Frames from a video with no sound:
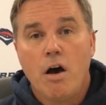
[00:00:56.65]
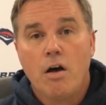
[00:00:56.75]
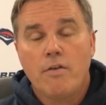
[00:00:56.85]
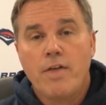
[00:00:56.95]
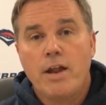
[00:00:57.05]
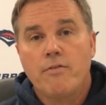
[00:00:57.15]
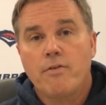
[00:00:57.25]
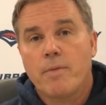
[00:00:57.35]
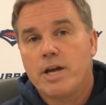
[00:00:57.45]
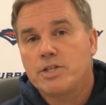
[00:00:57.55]
all of that
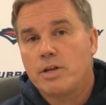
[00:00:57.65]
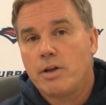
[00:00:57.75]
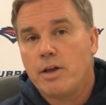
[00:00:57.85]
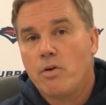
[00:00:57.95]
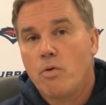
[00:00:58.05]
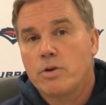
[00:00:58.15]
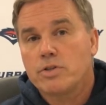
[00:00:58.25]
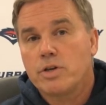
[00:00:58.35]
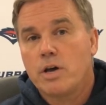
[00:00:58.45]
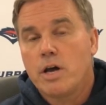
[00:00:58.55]
information in order
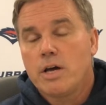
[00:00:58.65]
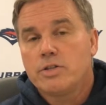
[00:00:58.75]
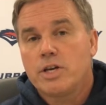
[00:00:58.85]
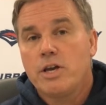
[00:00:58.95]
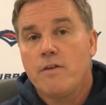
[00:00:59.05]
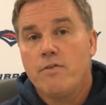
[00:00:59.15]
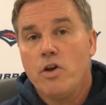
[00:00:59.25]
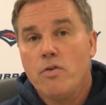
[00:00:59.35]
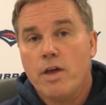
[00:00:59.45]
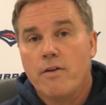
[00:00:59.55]
to give
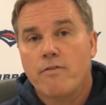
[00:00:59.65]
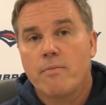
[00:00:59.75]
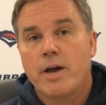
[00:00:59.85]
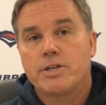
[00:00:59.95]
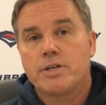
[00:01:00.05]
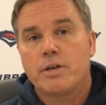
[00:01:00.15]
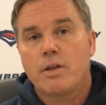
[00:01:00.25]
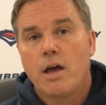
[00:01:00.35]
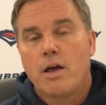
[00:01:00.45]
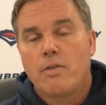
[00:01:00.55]
you the
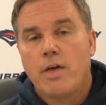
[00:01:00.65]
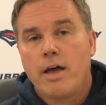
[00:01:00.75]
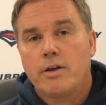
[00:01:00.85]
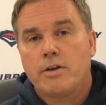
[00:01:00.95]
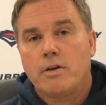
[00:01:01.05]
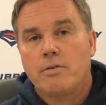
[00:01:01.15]
information that